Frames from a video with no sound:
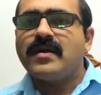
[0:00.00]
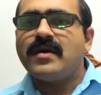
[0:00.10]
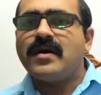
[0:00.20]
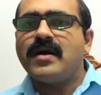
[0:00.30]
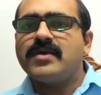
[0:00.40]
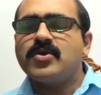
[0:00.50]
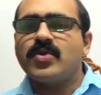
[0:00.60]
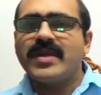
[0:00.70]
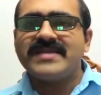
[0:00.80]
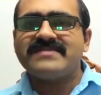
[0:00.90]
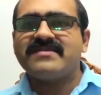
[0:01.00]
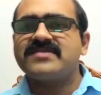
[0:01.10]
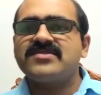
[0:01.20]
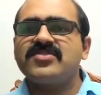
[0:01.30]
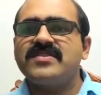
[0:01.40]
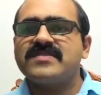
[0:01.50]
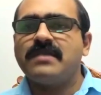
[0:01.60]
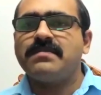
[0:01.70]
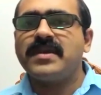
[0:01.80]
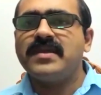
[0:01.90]
to restructure these
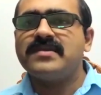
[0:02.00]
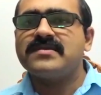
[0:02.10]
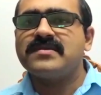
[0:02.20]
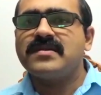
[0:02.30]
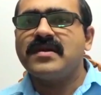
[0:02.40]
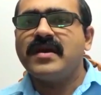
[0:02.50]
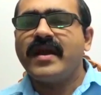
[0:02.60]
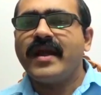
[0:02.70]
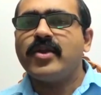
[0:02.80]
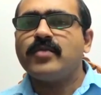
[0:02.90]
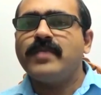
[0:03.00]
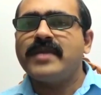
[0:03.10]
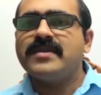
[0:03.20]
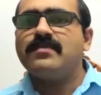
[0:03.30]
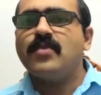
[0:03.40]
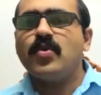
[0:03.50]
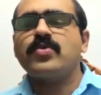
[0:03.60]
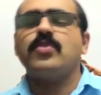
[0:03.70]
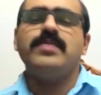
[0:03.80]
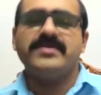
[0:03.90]
companies and to make them more
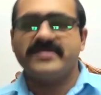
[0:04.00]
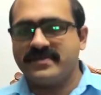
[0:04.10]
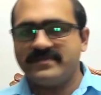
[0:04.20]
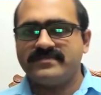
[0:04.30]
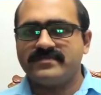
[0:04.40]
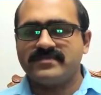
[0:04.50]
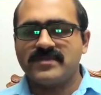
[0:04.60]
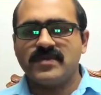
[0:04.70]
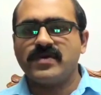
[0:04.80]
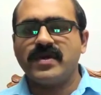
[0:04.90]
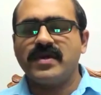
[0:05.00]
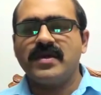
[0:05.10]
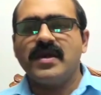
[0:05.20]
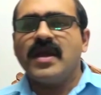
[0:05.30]
robust. Okay,